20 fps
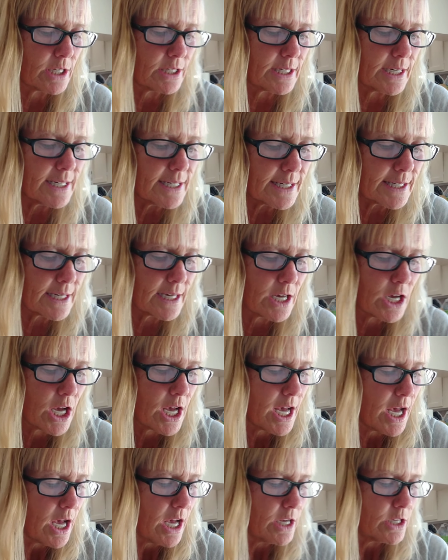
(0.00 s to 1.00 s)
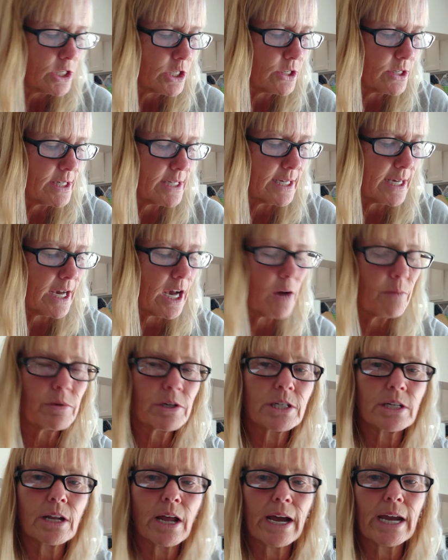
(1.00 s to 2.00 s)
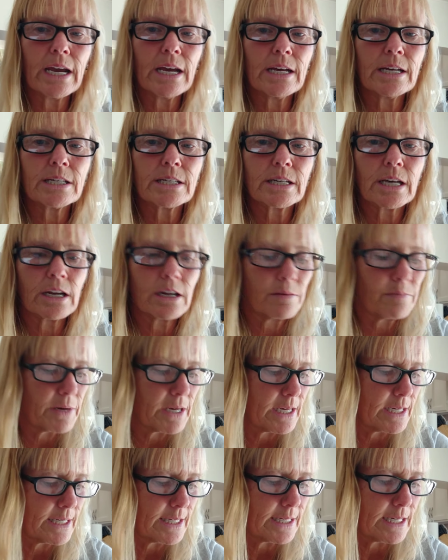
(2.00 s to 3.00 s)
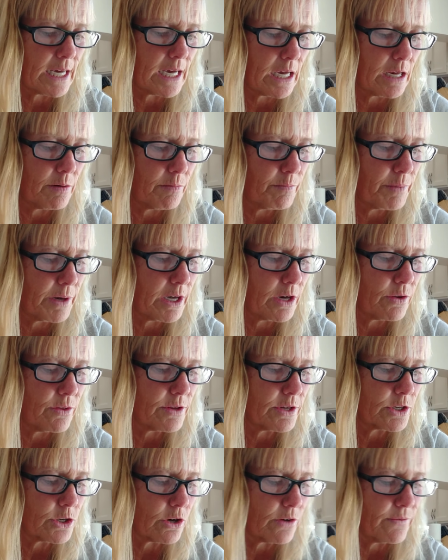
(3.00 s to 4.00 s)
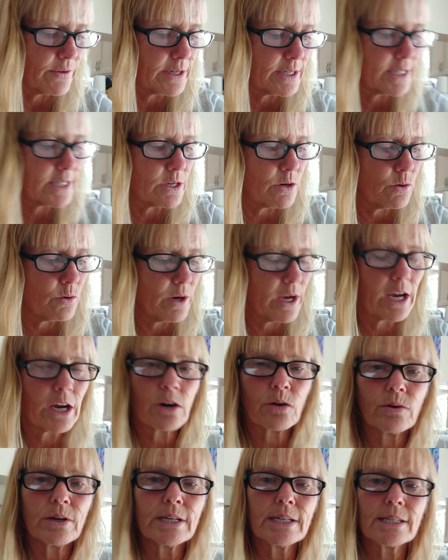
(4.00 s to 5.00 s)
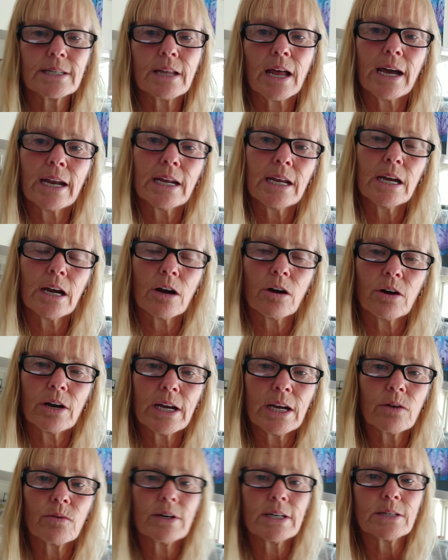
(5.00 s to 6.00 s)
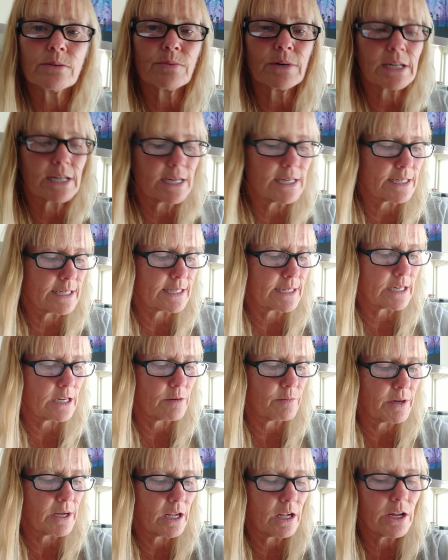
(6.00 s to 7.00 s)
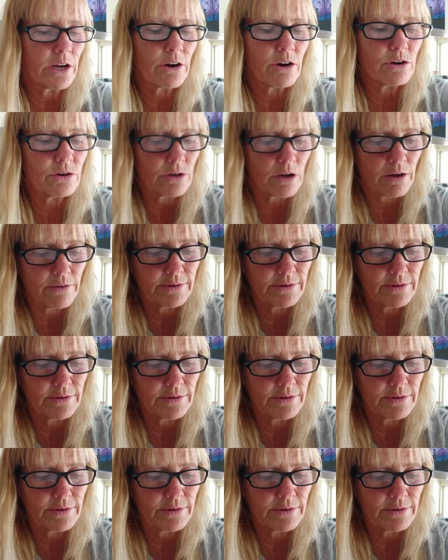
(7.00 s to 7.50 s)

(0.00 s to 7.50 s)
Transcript: disc to see how much light is going to be seen beneath the surface. So increased lighting or increased readings is going to be cleared.